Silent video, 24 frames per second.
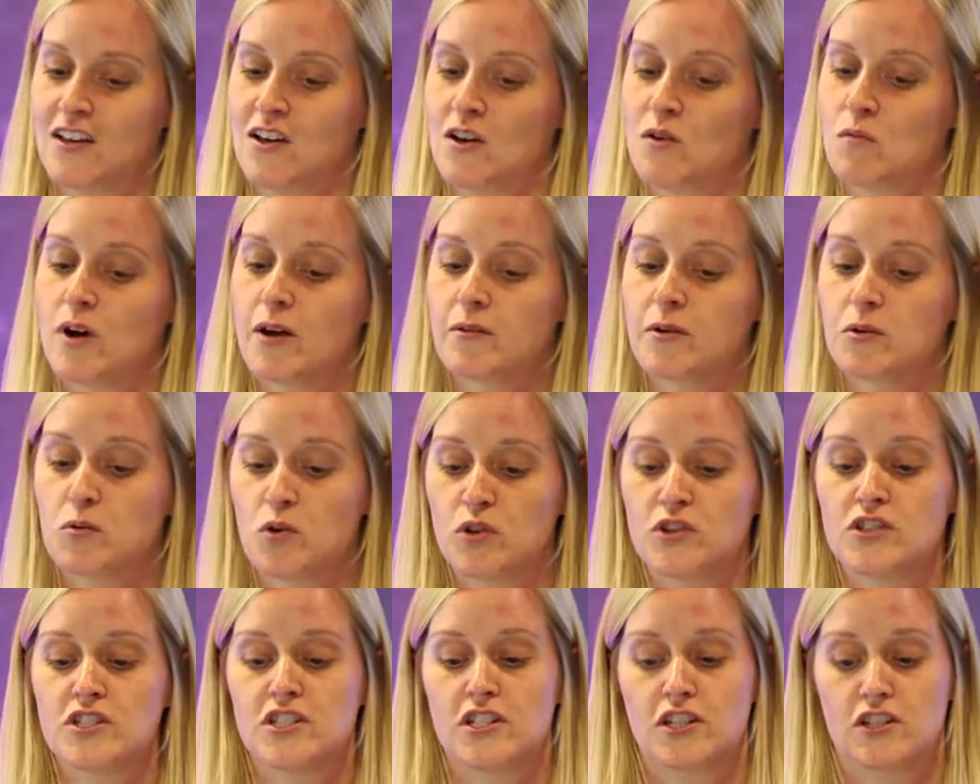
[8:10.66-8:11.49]
Where we
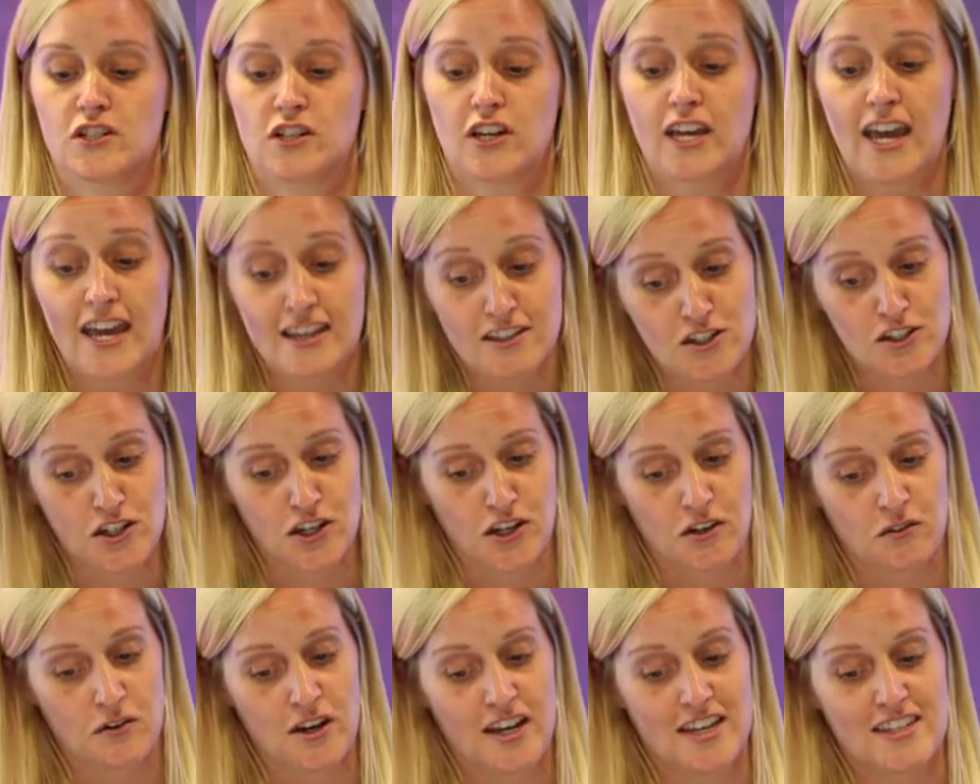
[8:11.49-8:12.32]
want to get
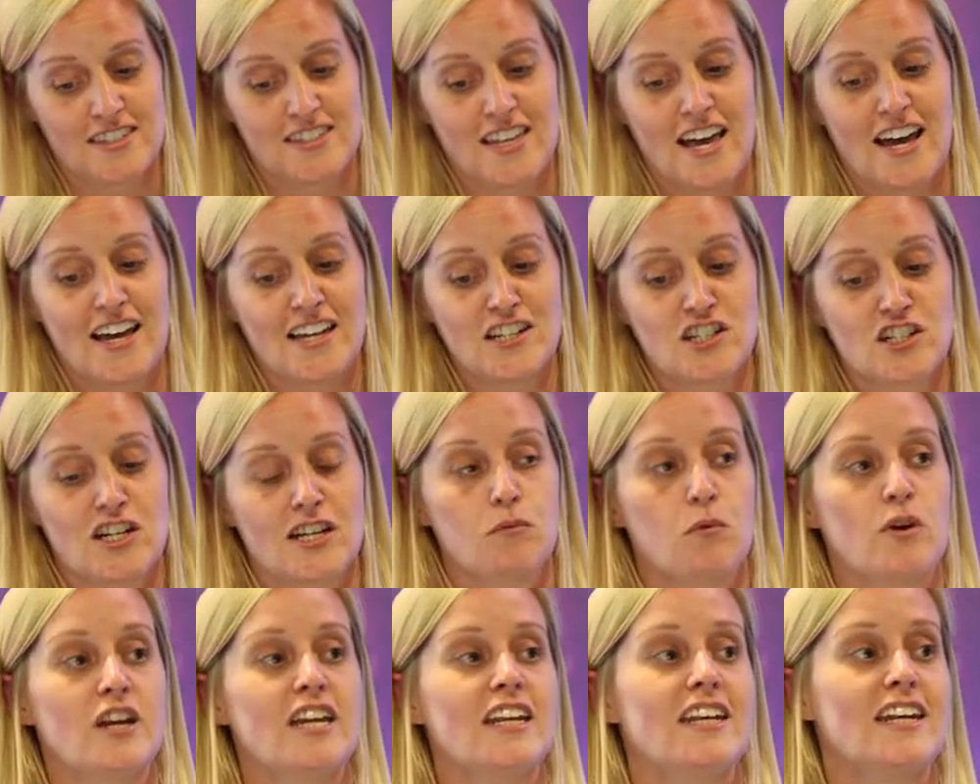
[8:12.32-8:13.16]
to is actually
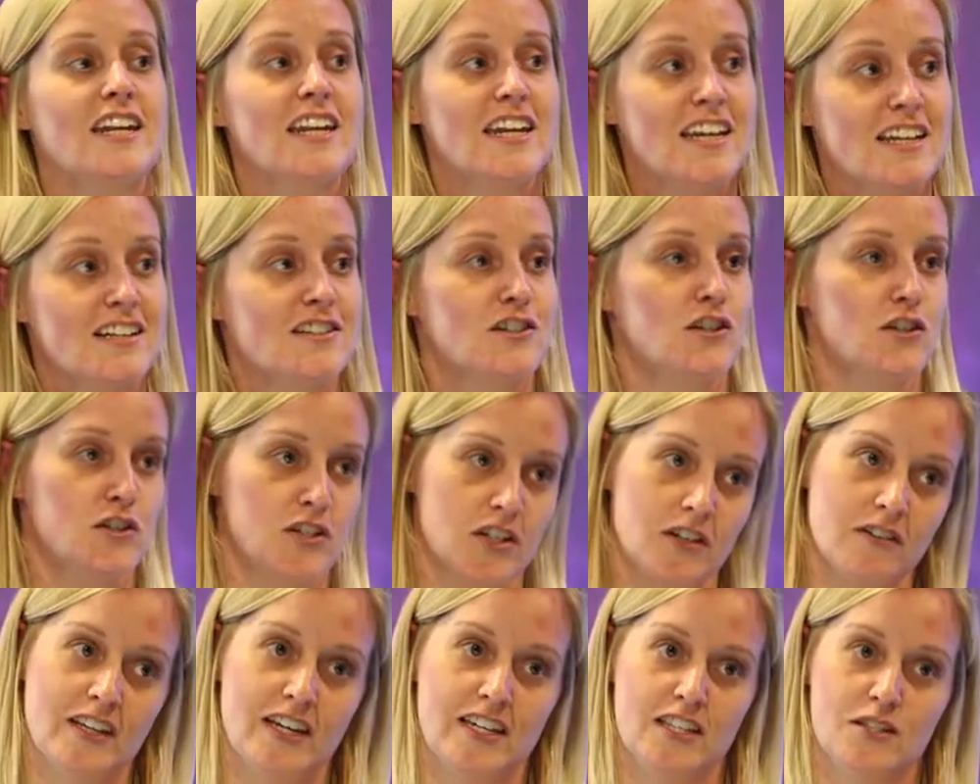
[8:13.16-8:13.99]
we need to
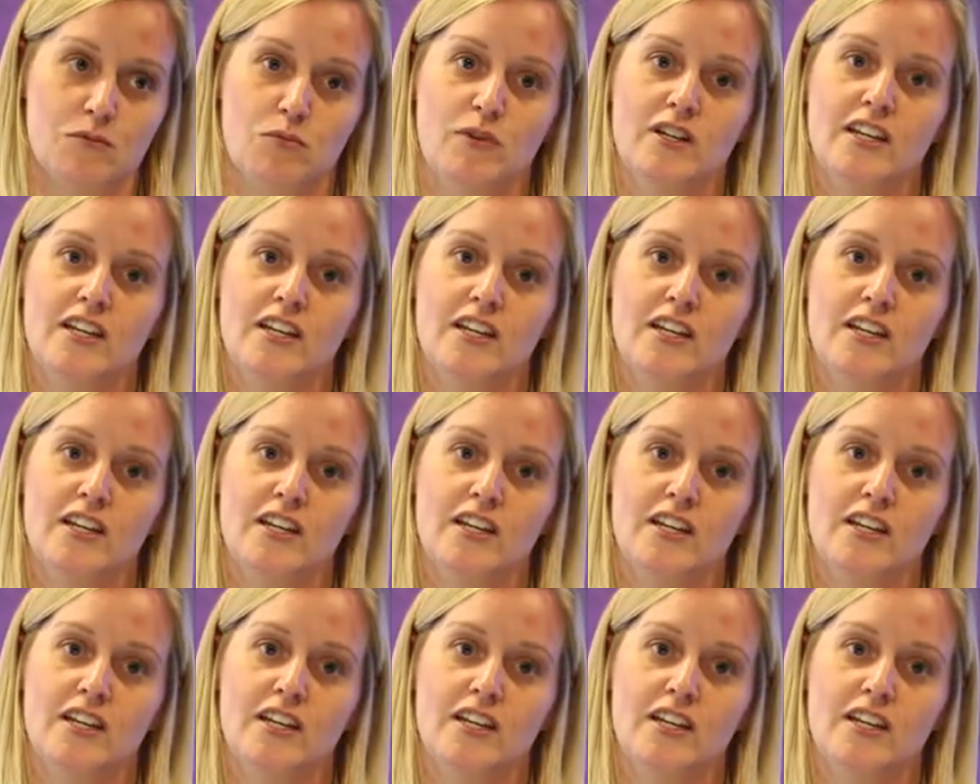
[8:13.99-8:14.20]
do this.